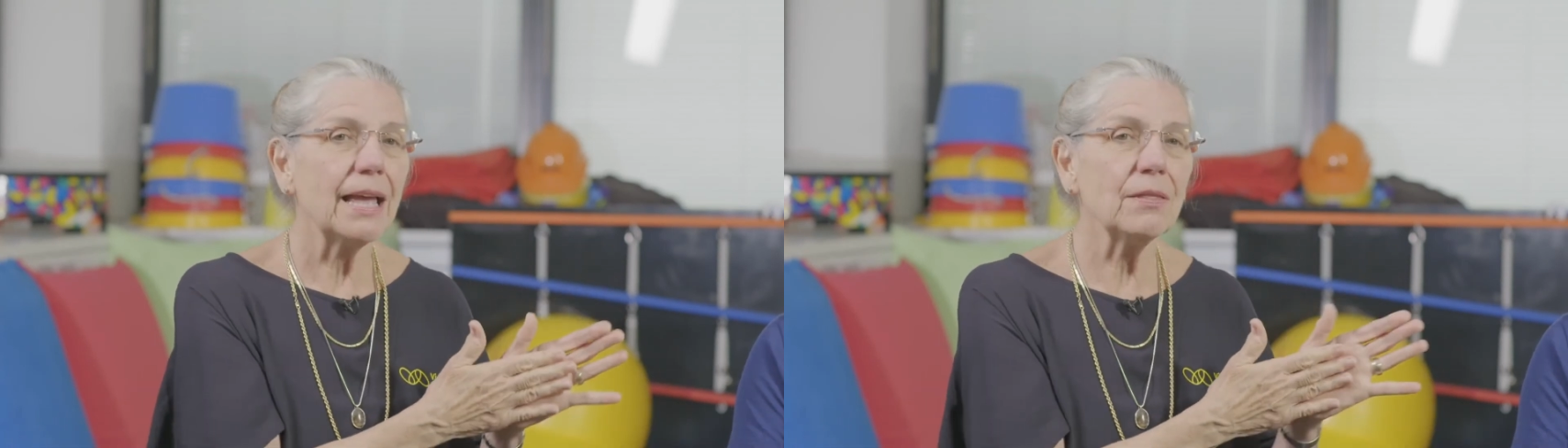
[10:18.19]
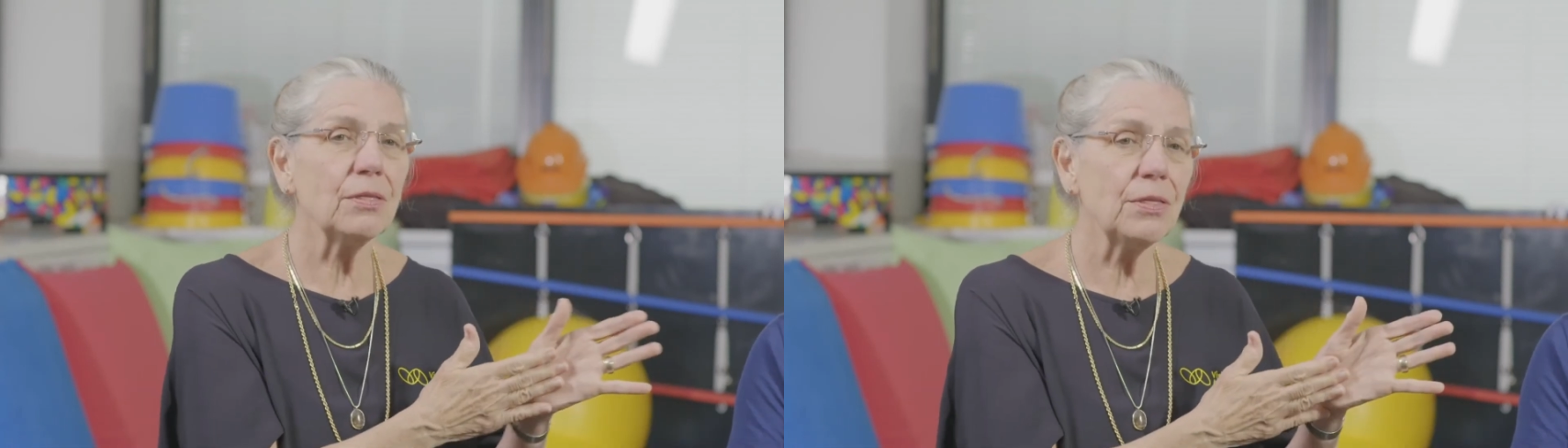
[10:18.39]

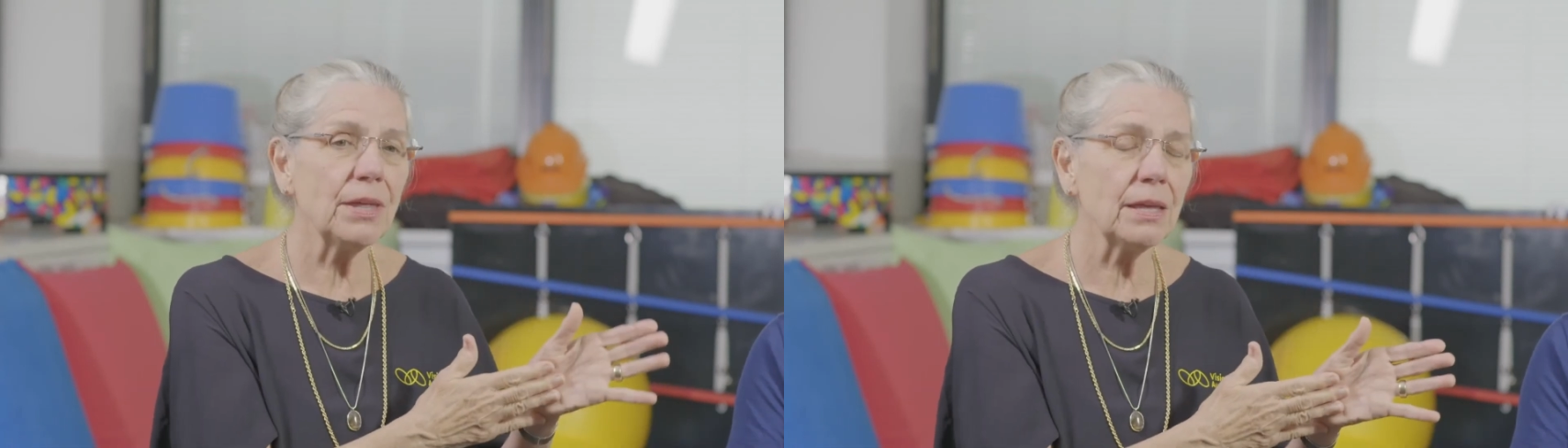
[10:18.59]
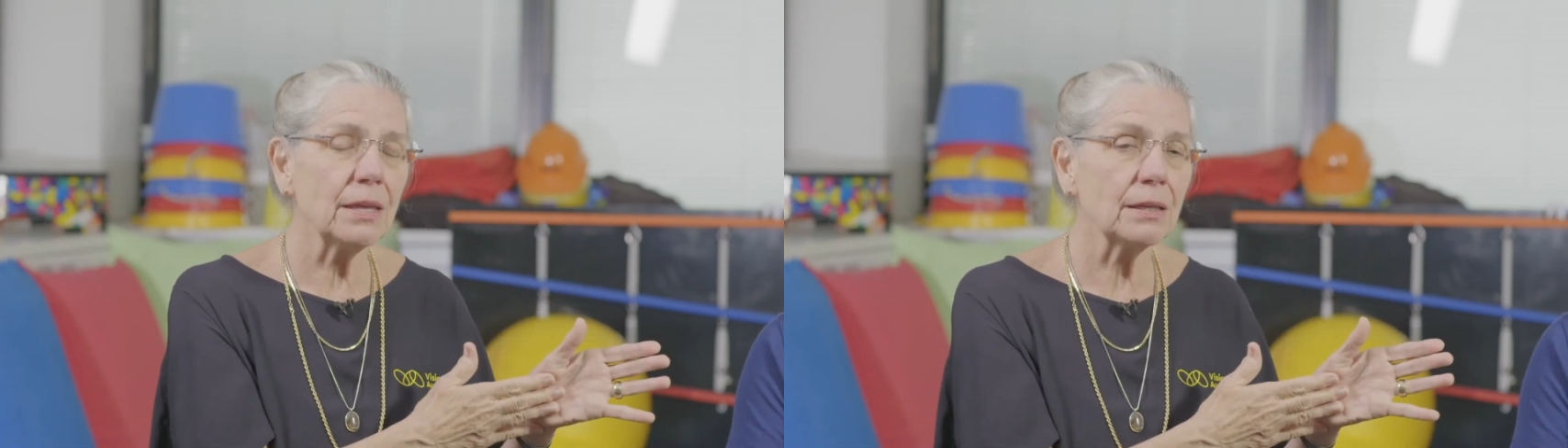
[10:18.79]
And
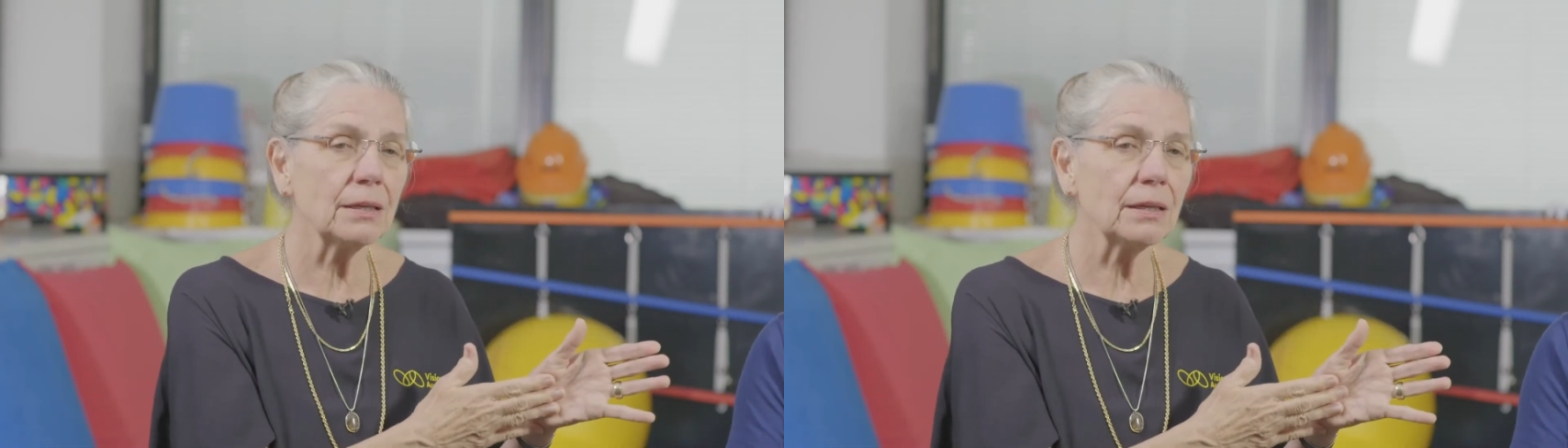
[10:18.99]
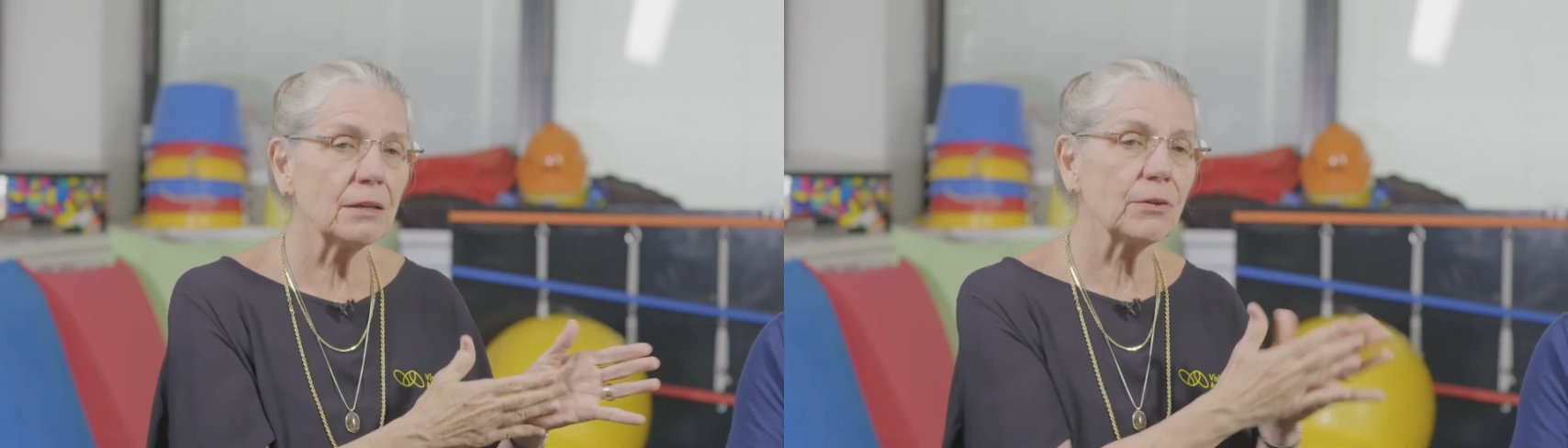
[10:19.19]

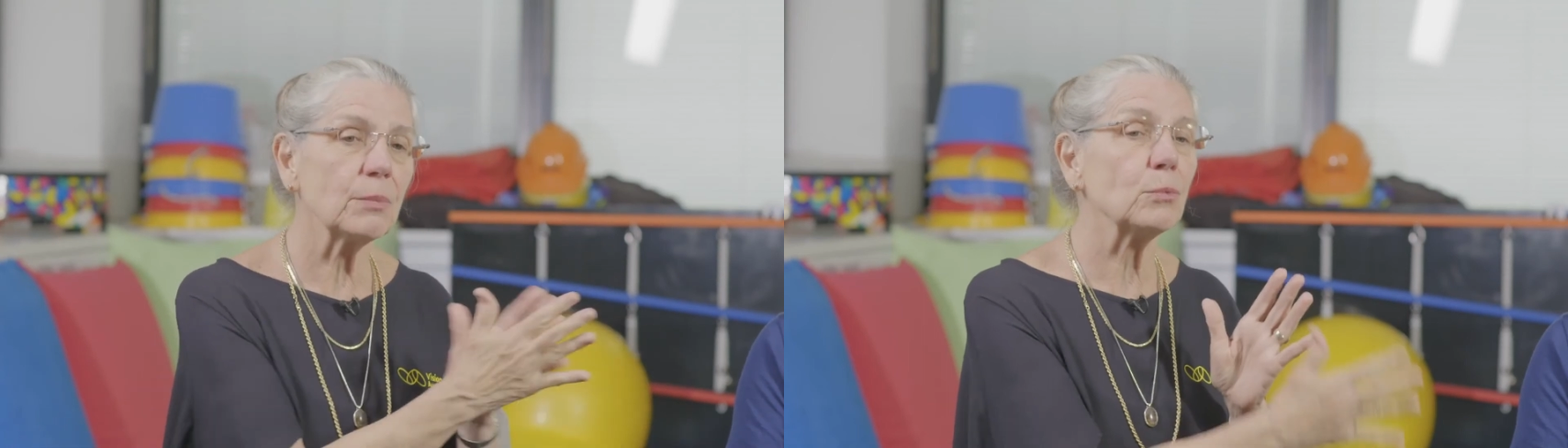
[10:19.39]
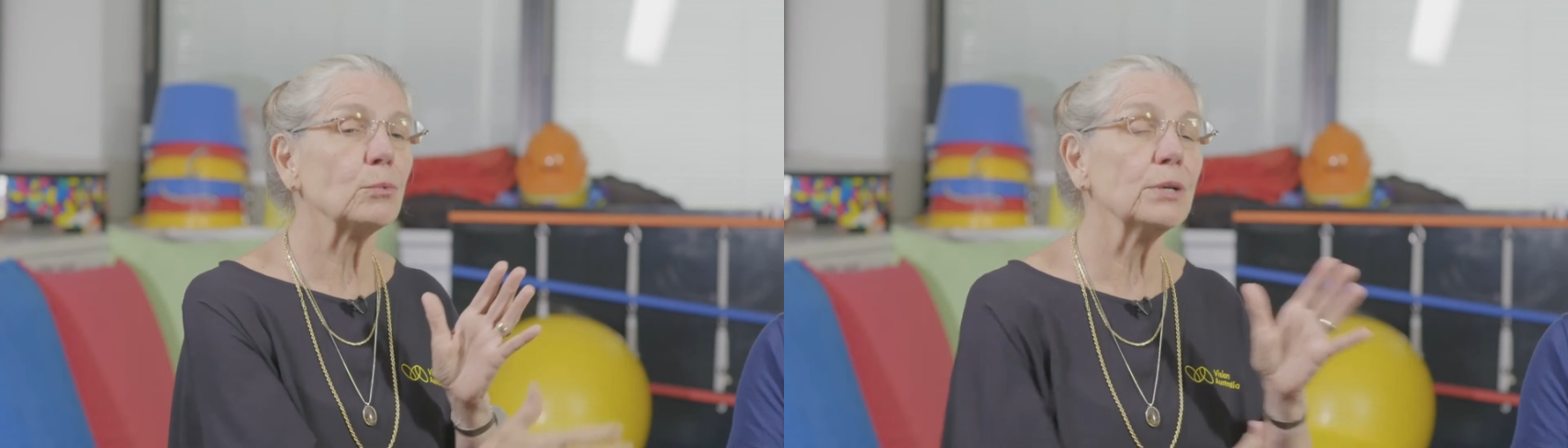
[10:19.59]
then if
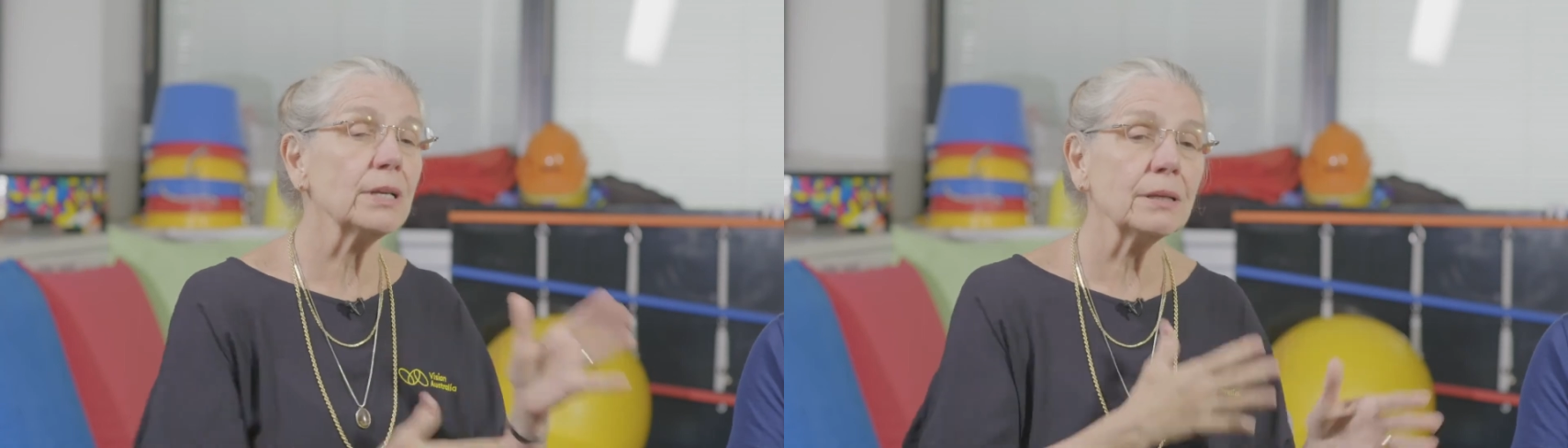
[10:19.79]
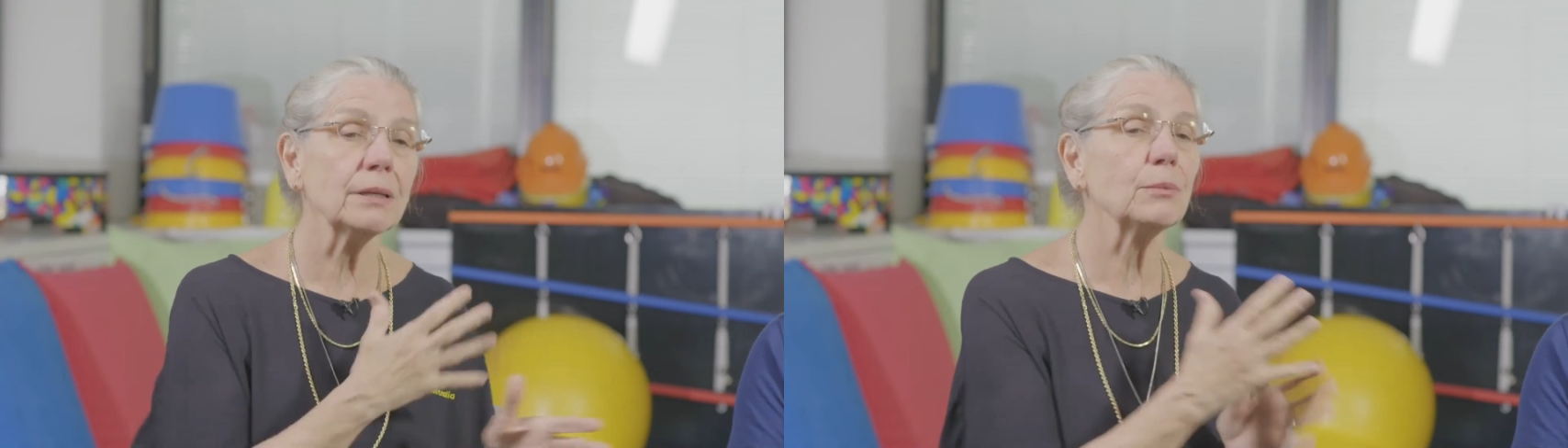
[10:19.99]
I'm
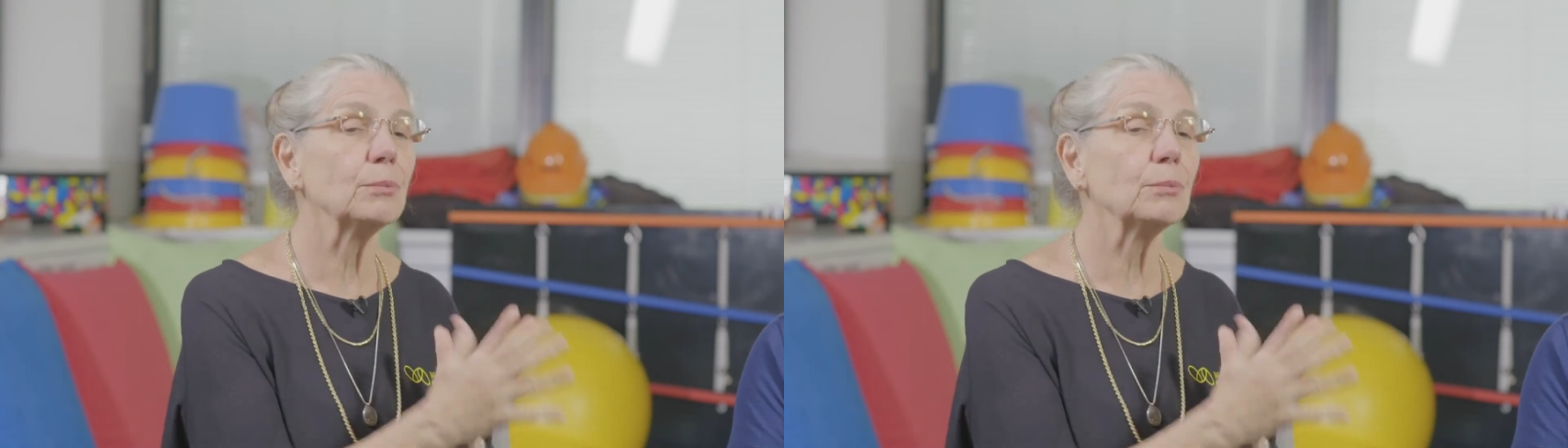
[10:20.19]
really,